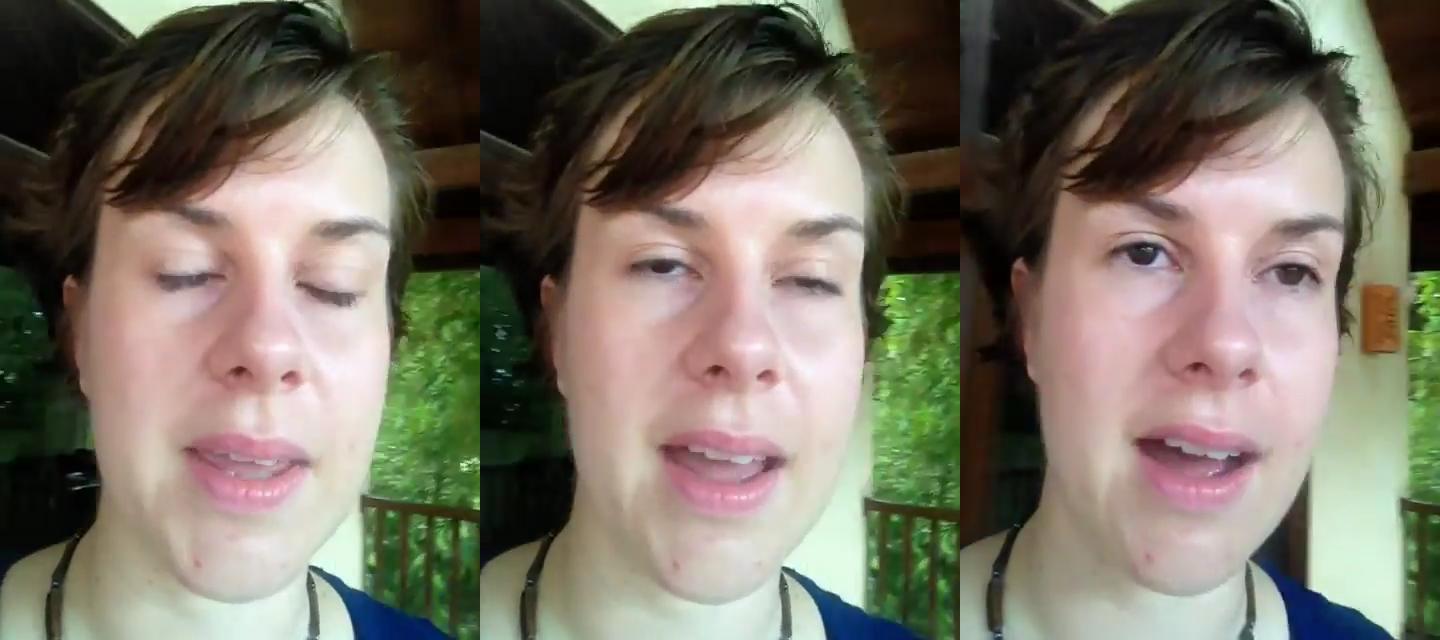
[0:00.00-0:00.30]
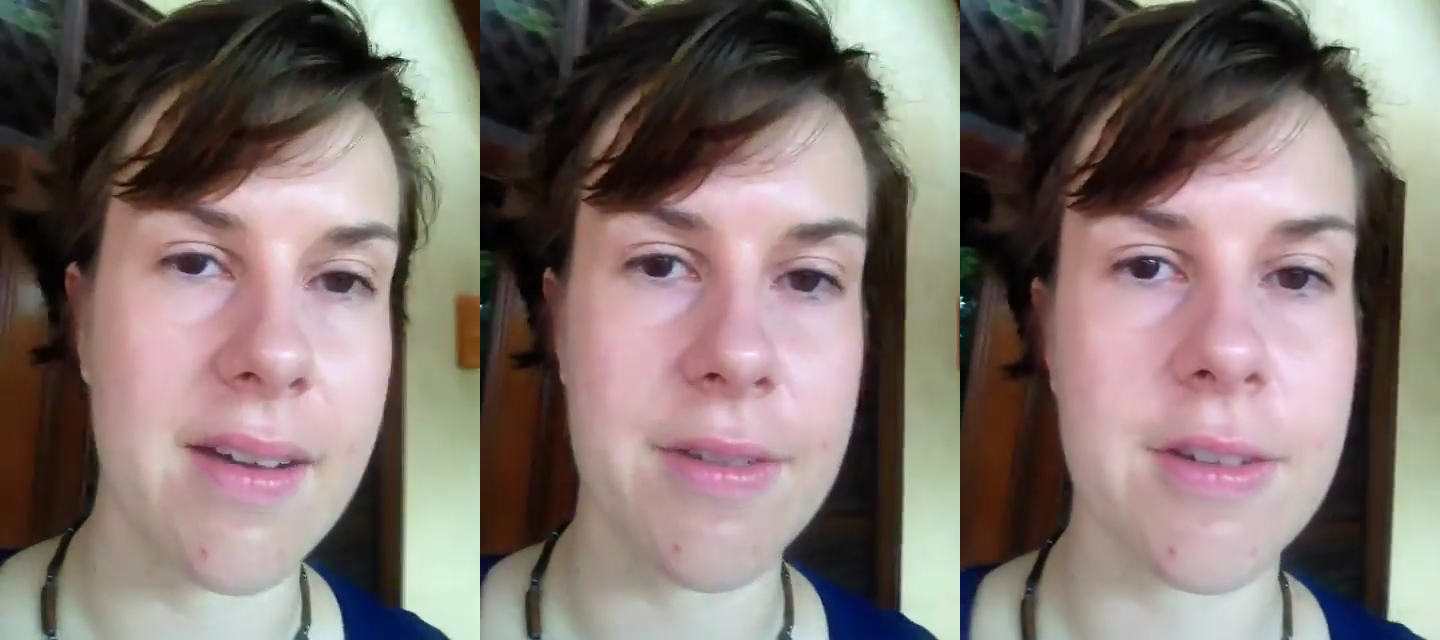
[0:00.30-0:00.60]
we
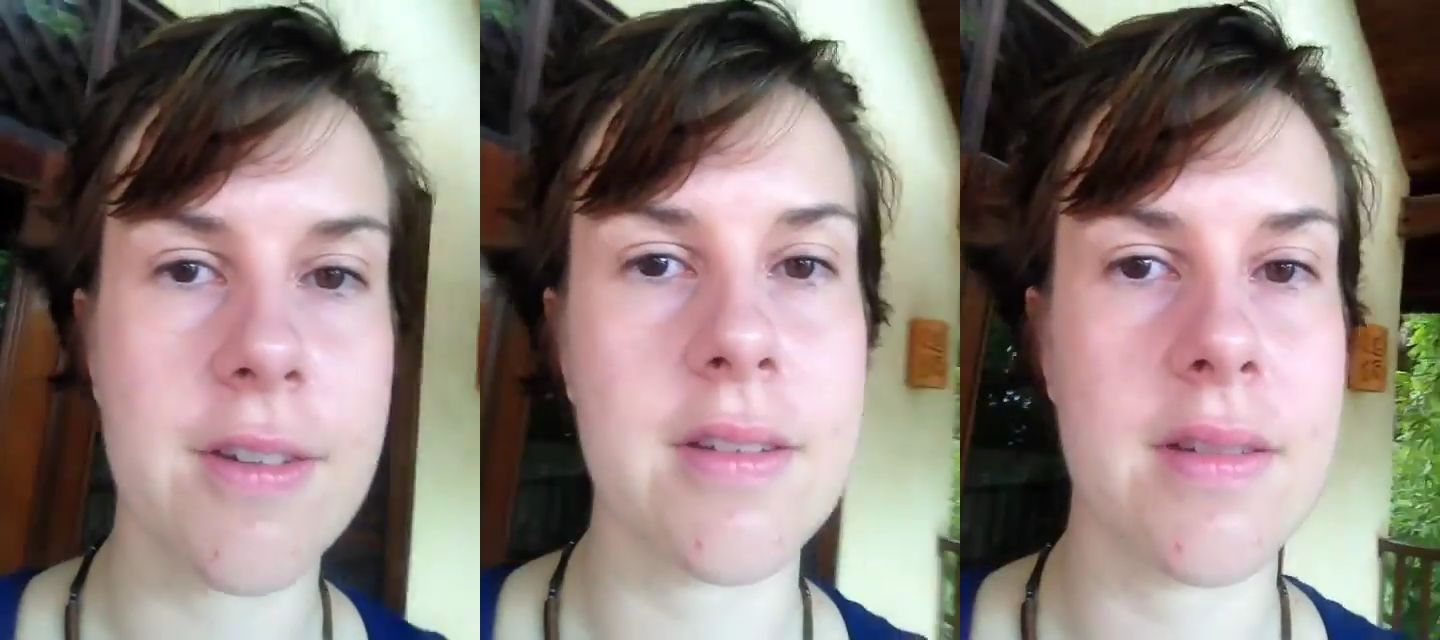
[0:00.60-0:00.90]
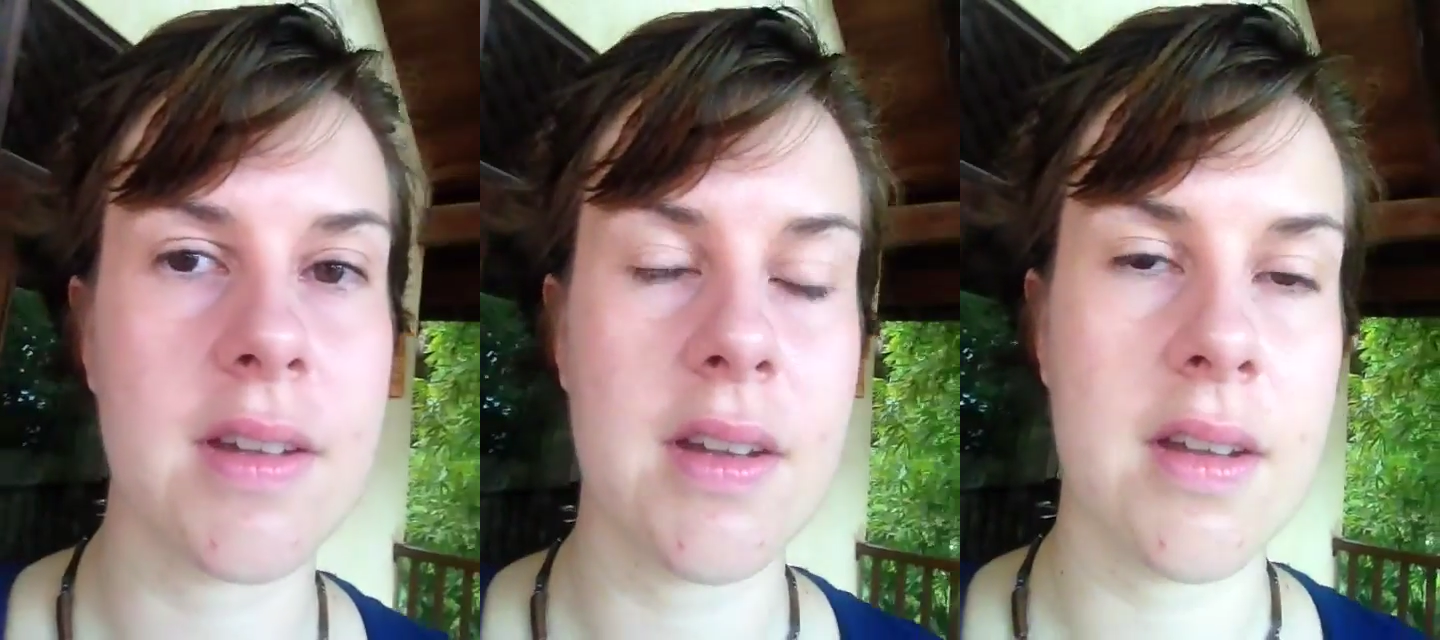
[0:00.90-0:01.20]
have,
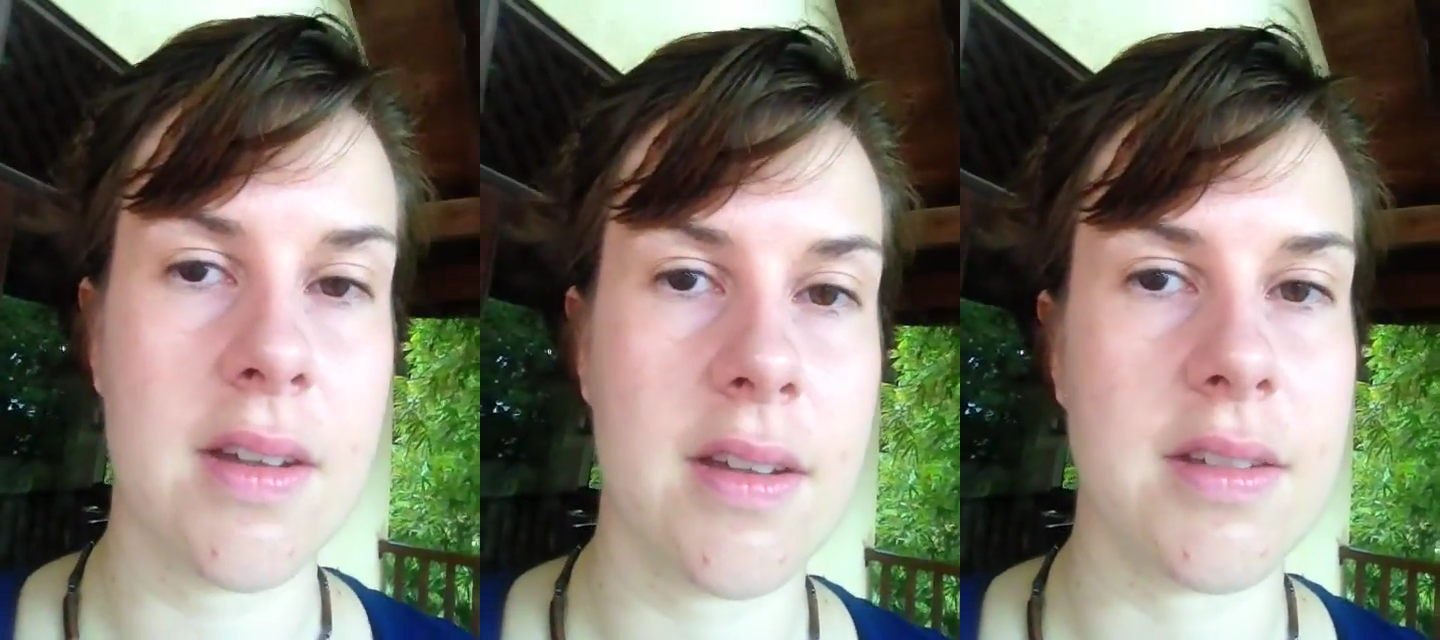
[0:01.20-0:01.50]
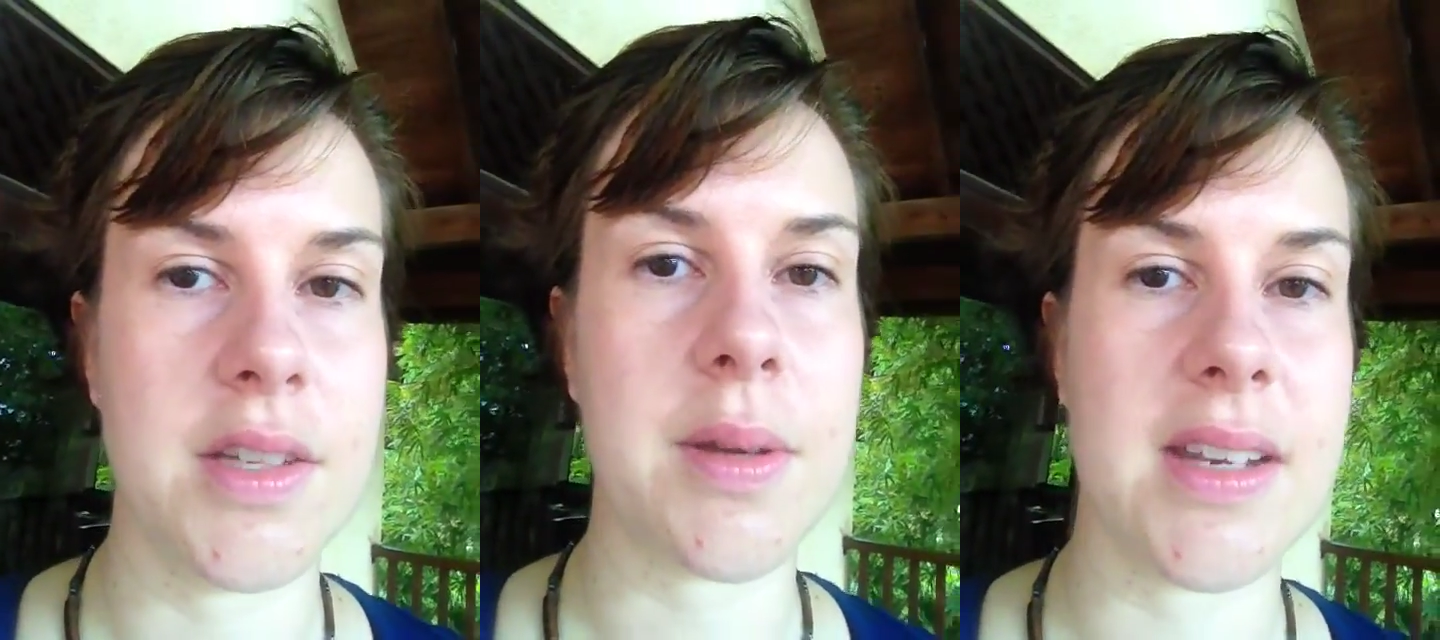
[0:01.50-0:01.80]

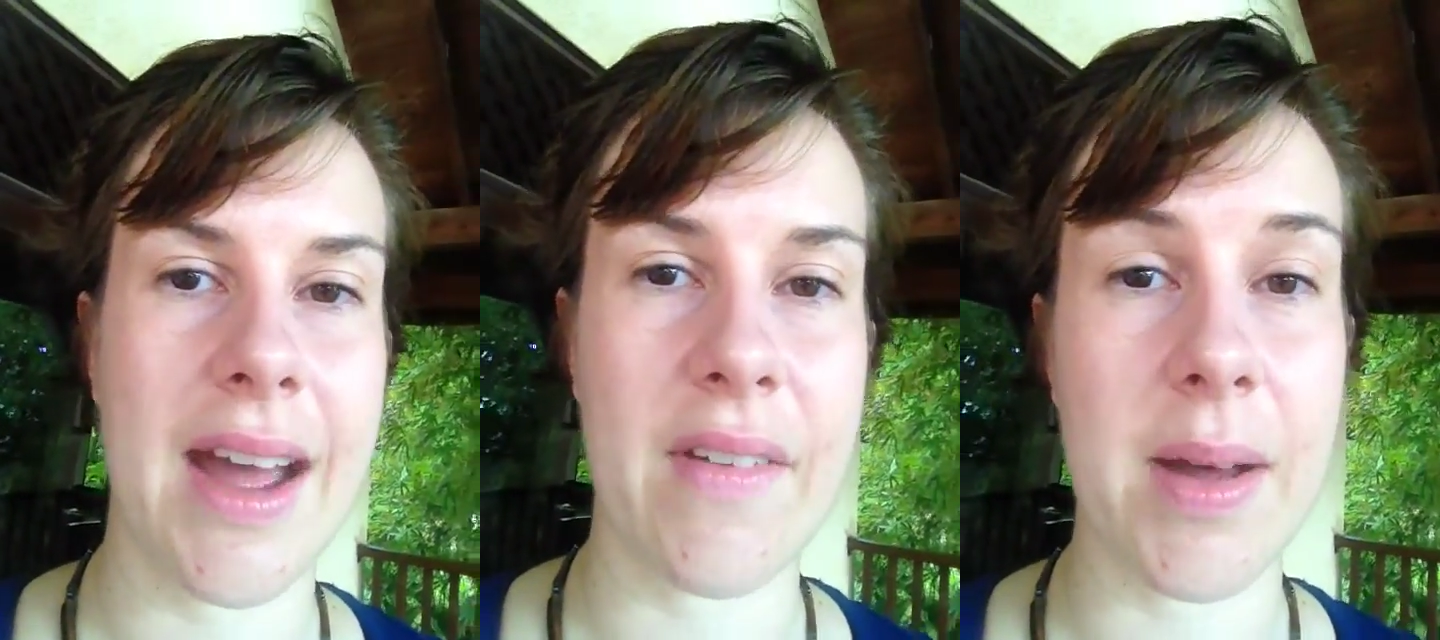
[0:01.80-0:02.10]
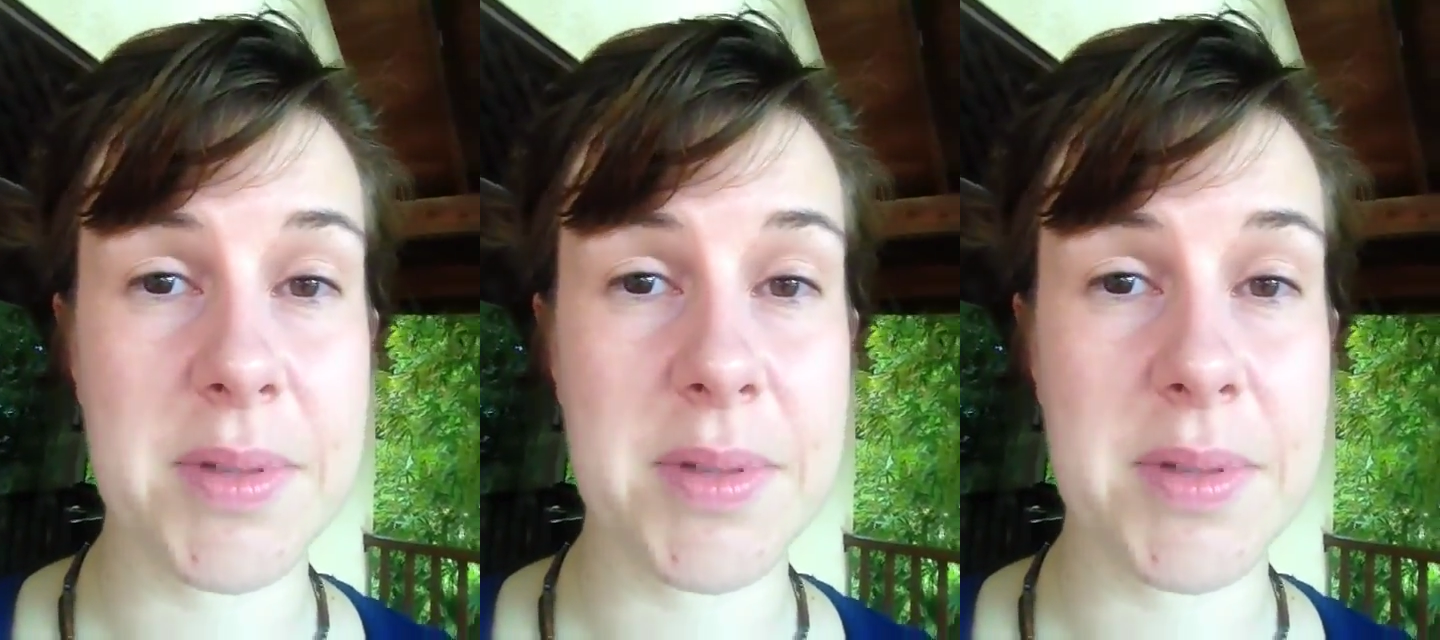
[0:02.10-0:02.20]
you can have up